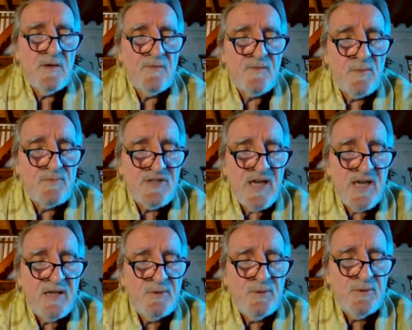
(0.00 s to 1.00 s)
From
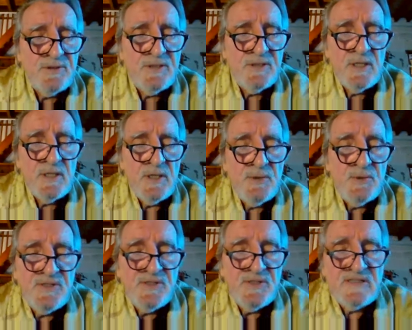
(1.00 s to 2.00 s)
childhood,
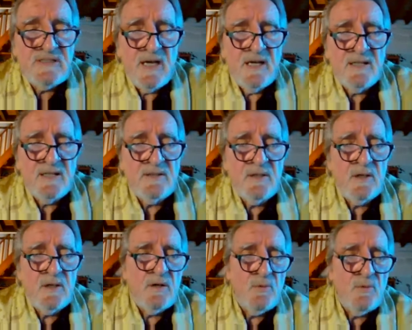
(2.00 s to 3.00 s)
you discard
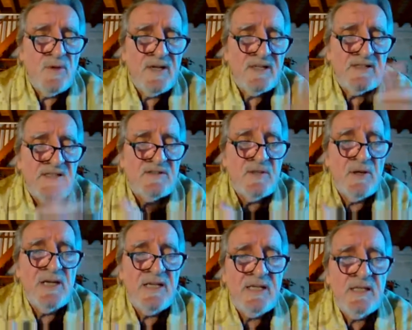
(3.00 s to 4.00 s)
all what is
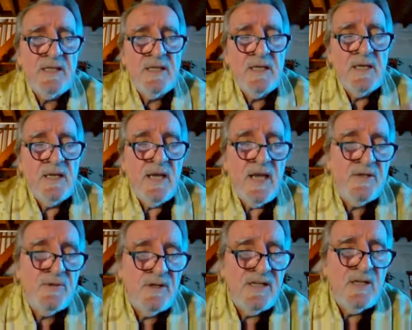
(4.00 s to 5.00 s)
ugly and
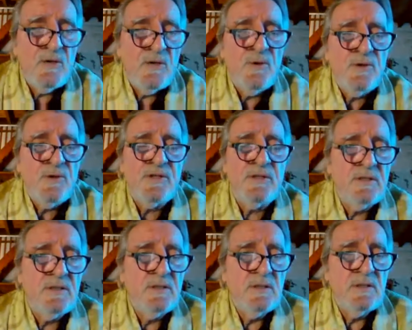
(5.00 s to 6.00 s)
you only look
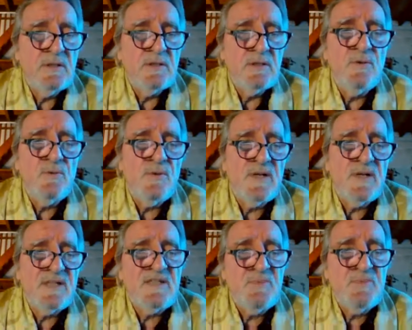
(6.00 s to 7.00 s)
to what
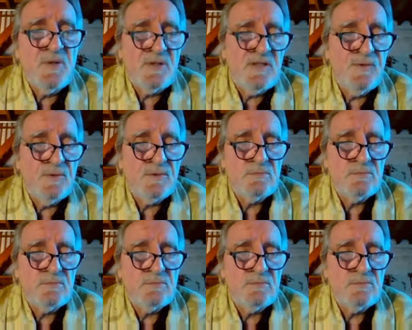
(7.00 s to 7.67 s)
is beautiful.